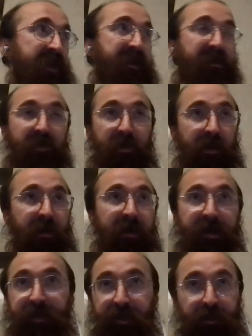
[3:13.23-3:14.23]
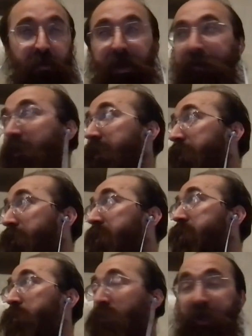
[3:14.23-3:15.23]
for us that you're able
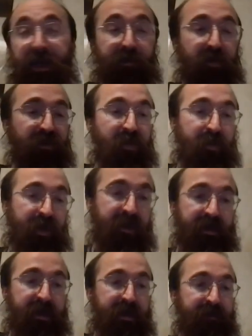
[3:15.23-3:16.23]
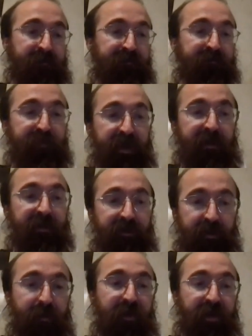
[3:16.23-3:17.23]
to hear this, we'll try to move you,
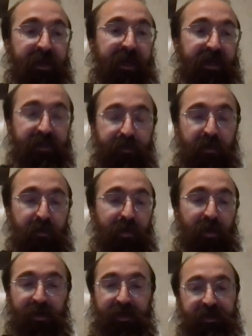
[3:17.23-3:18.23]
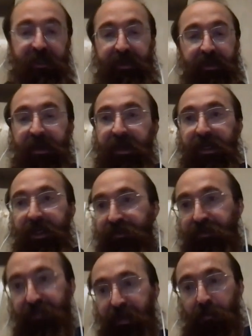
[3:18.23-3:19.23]
but communicated to both parties that
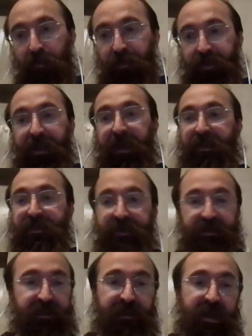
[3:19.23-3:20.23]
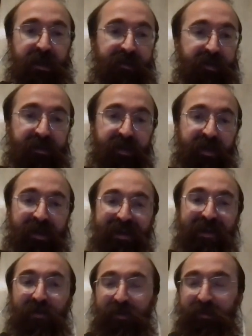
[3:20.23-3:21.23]
even if that were the case, it's not
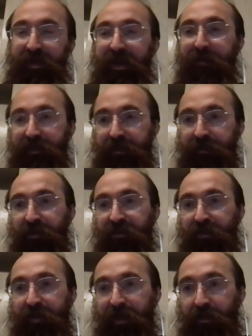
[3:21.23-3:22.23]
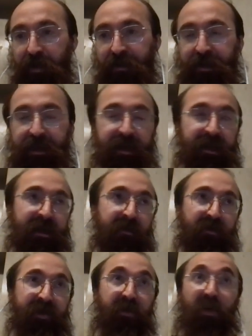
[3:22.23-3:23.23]
that we'd be able to move them anywhere
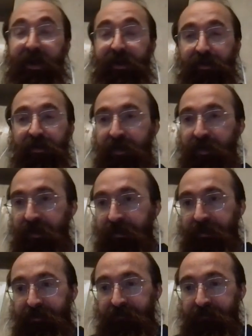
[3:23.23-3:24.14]
that would be quieter.